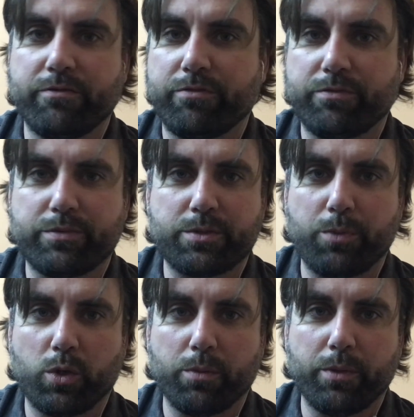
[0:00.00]

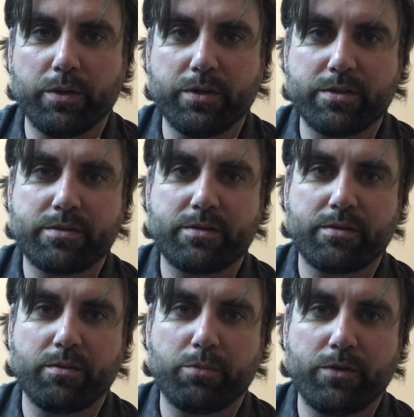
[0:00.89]
spoken about
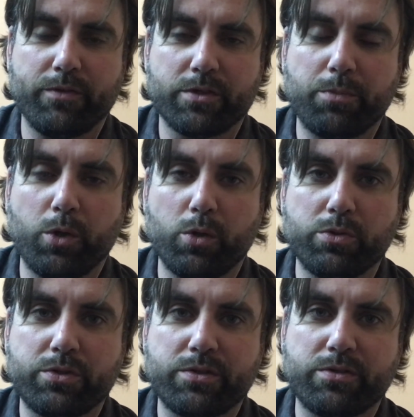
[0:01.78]
this in previous
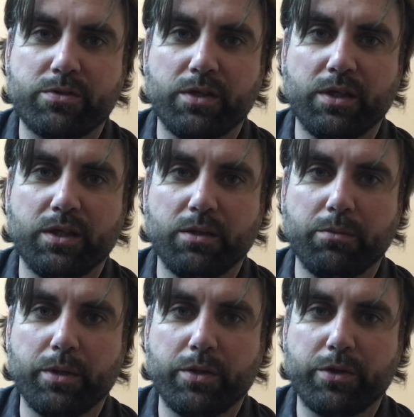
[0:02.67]
posts,
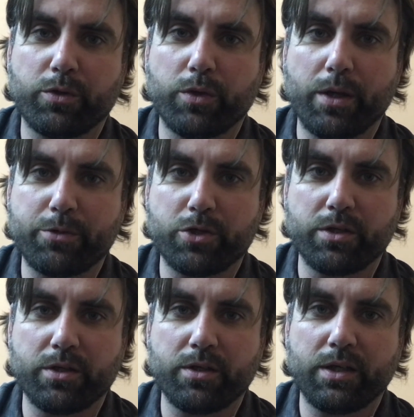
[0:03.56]
about the
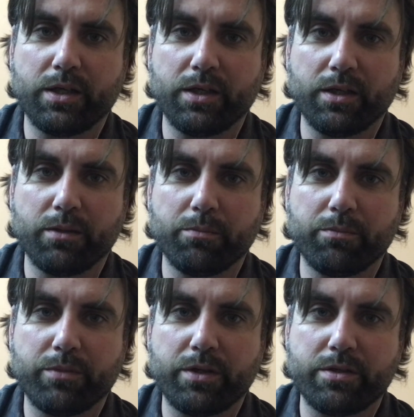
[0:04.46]
corruption
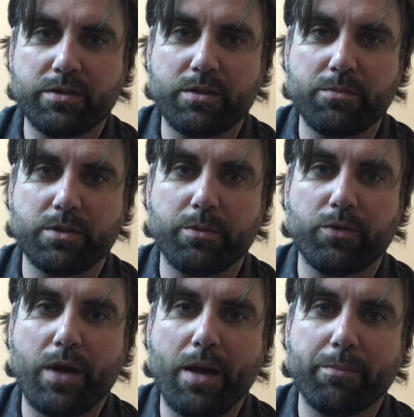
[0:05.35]
that seems to be
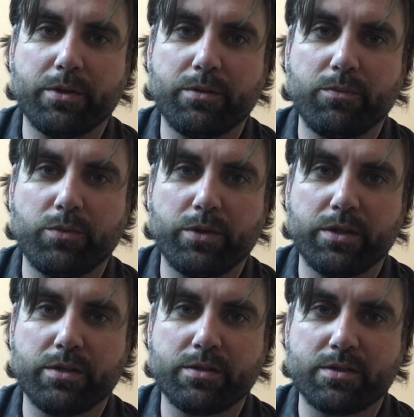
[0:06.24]
rampant
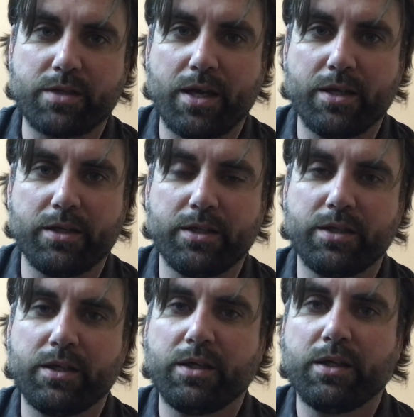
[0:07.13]
within society.
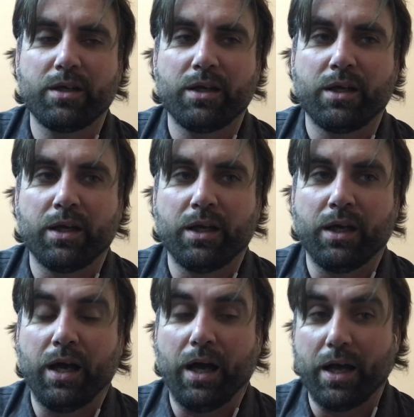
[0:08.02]

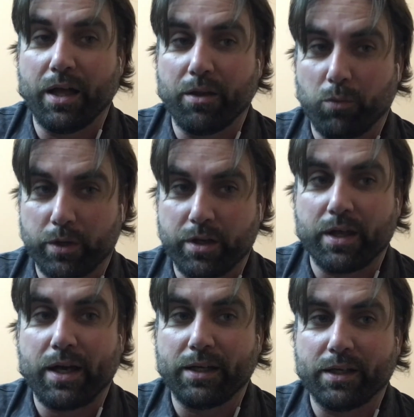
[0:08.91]
One of
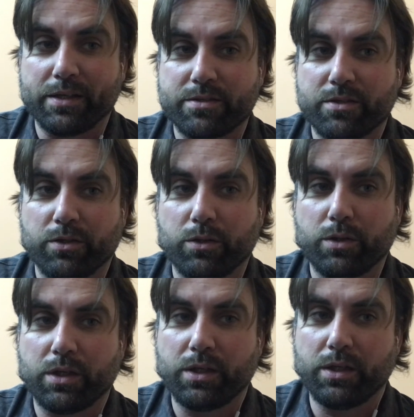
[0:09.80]
the highlights,
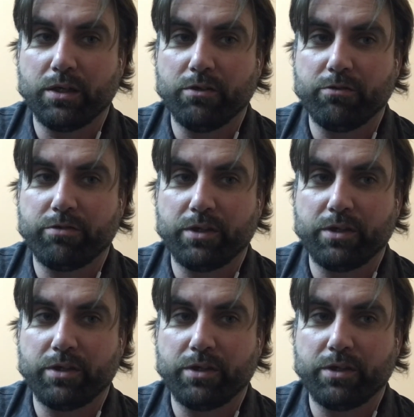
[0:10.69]
though, of